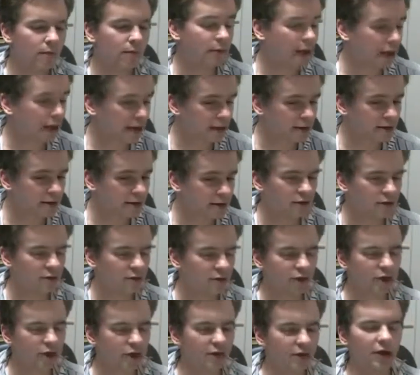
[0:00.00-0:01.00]
But
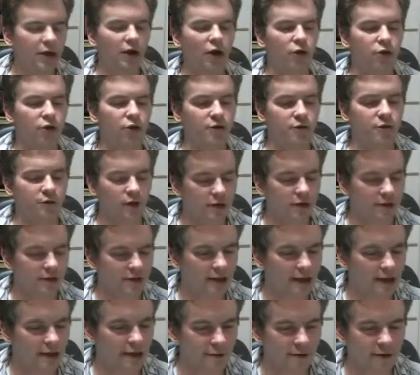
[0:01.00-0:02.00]
the culture is very
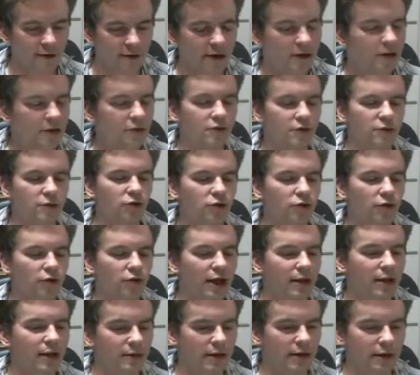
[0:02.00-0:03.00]
safe, and there's no
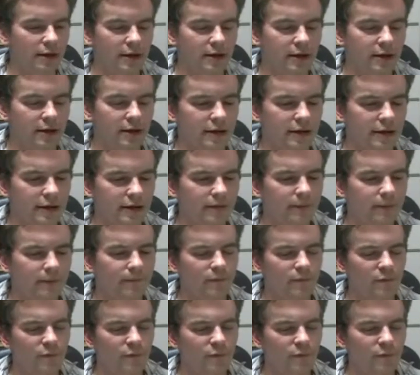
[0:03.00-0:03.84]
crime, and